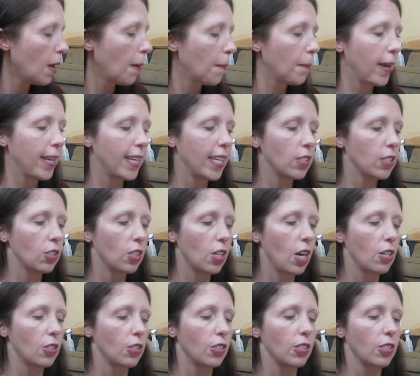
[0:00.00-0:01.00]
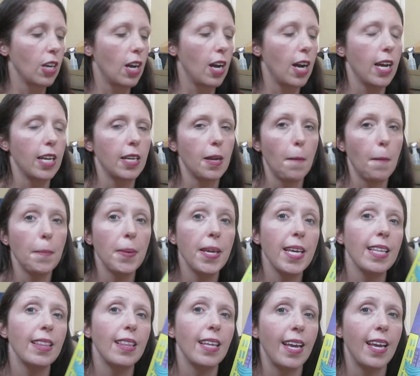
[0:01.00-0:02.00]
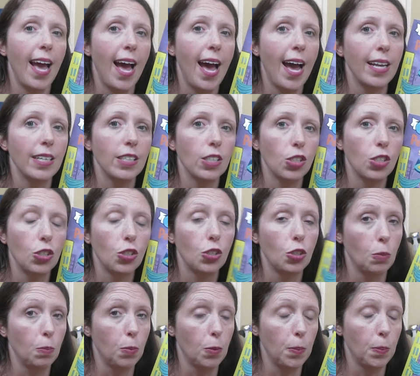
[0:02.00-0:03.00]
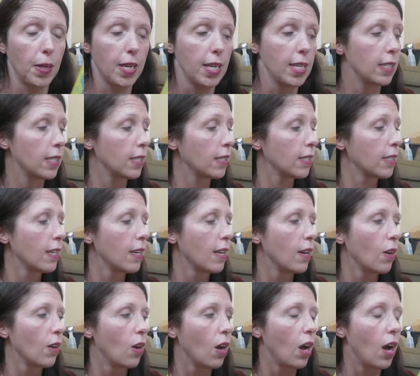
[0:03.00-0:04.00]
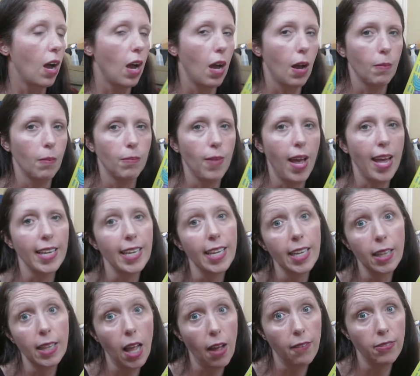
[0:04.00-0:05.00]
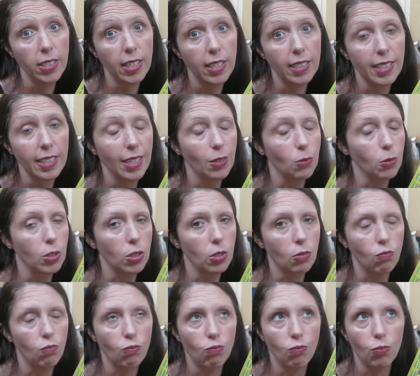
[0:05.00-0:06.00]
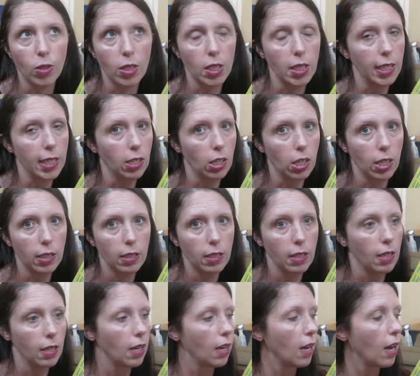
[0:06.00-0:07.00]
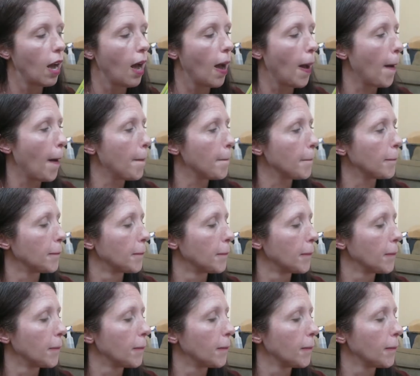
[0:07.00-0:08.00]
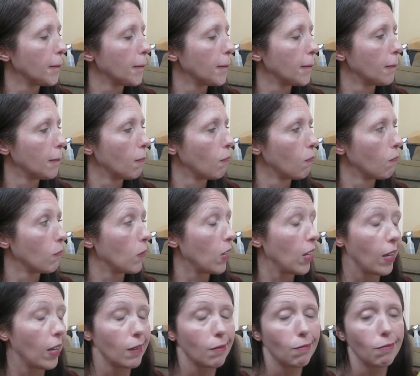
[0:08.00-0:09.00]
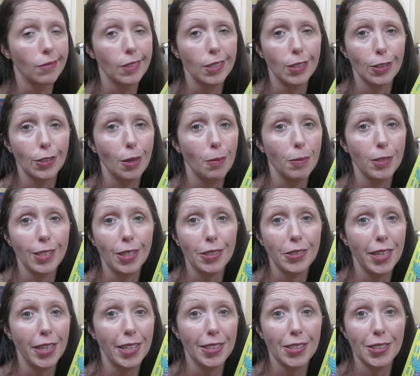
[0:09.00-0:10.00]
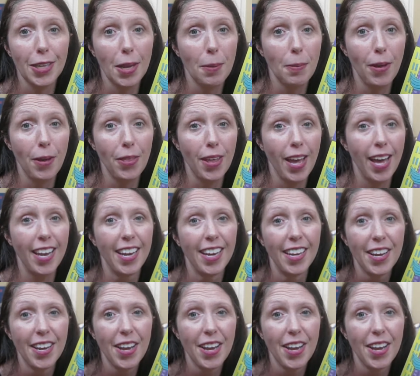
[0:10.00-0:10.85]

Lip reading: My kindergartner got Pete the Cat, Super Pete, and he loved it. It was really good. Yeah, there's not much else I can say about that.